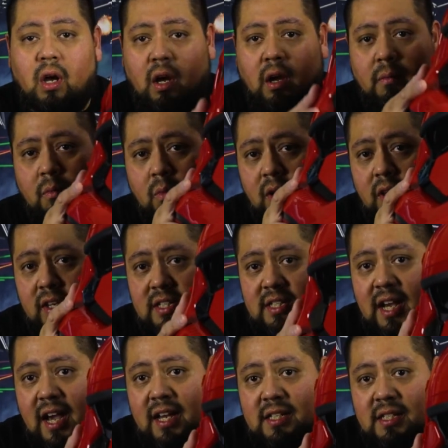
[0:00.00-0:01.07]
uh, one of these
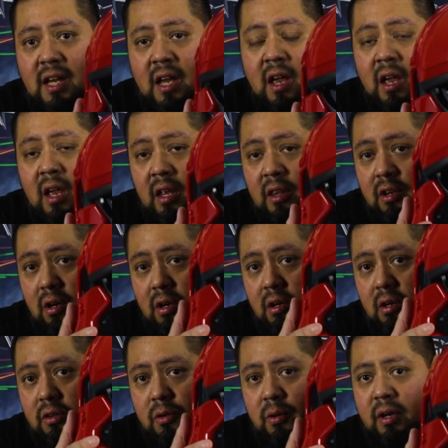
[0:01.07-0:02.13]
guys. They're
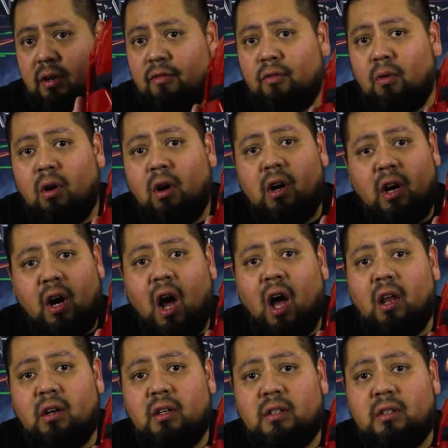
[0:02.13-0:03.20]
three to four hundred
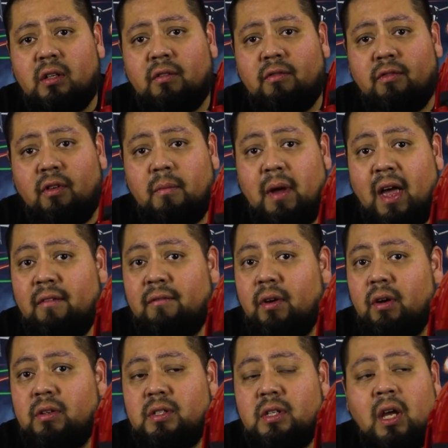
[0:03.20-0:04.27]
dollars from
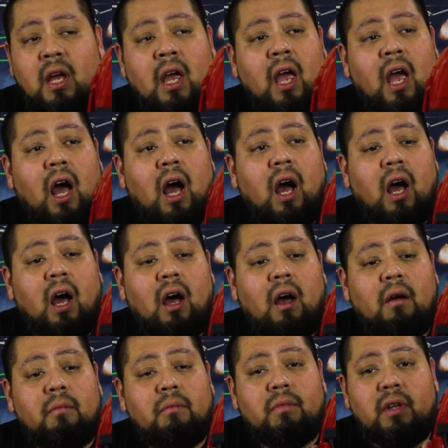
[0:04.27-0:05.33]
Anovos.
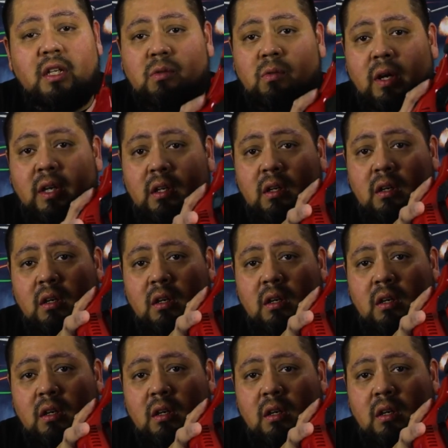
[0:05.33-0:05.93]
Uh, this one,